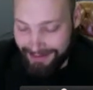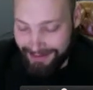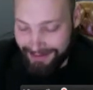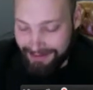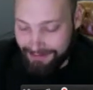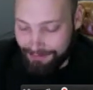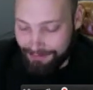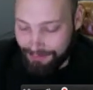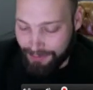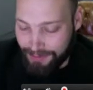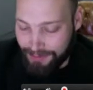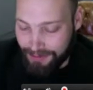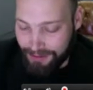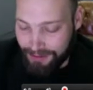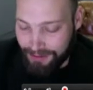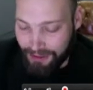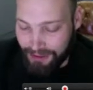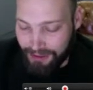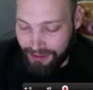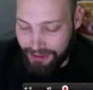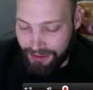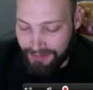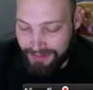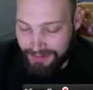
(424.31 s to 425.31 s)
That's pretty
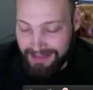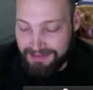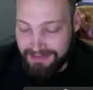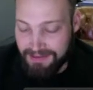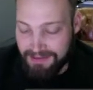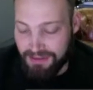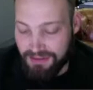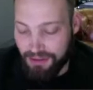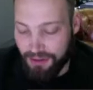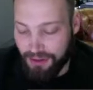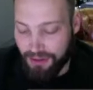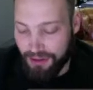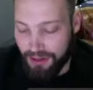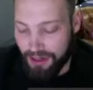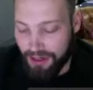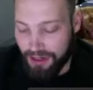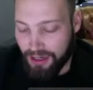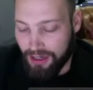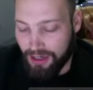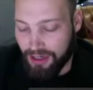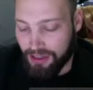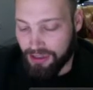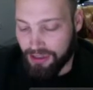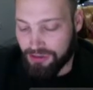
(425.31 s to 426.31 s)
darn good. That's
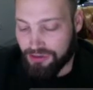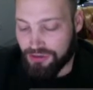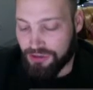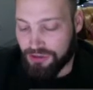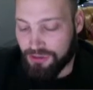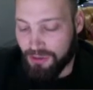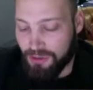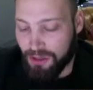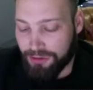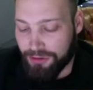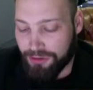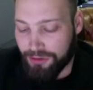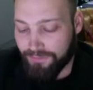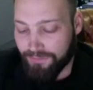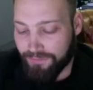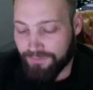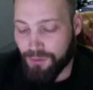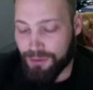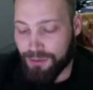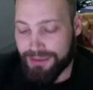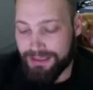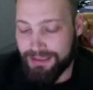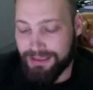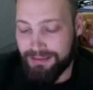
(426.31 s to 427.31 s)

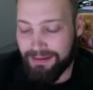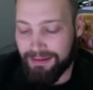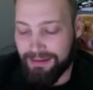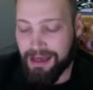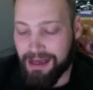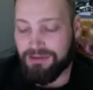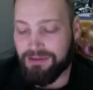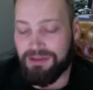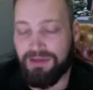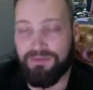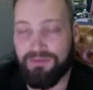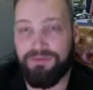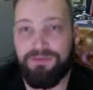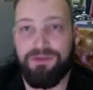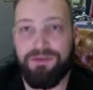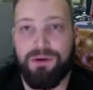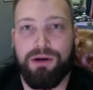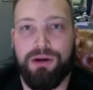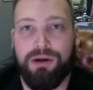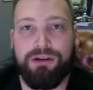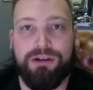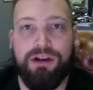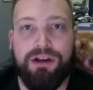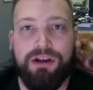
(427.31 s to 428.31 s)

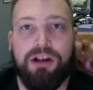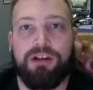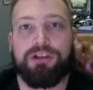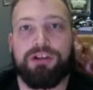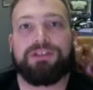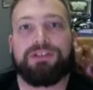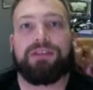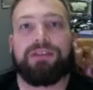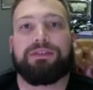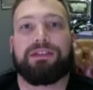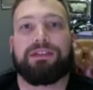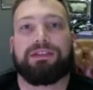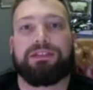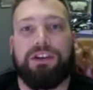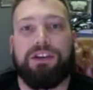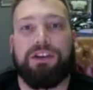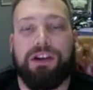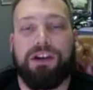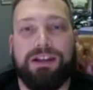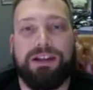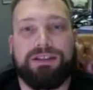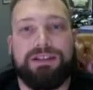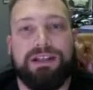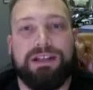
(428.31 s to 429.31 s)
$214,400 that this
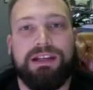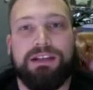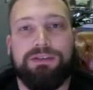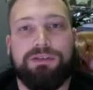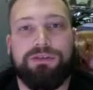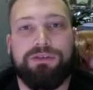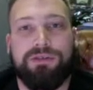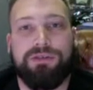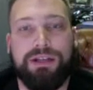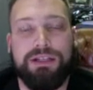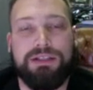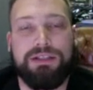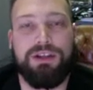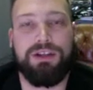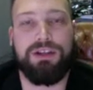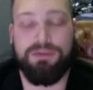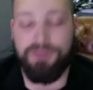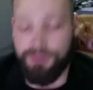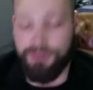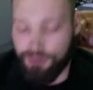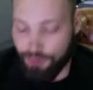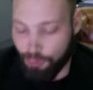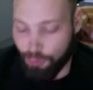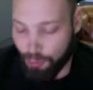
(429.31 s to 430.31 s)
car has increased
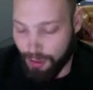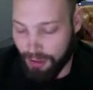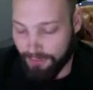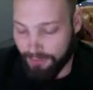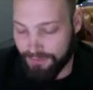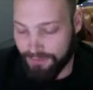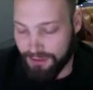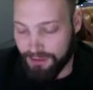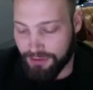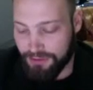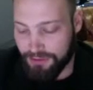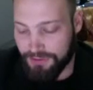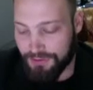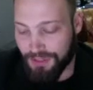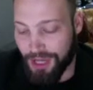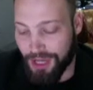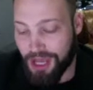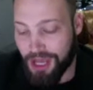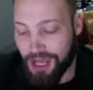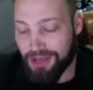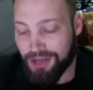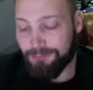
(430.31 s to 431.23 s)
over 12 years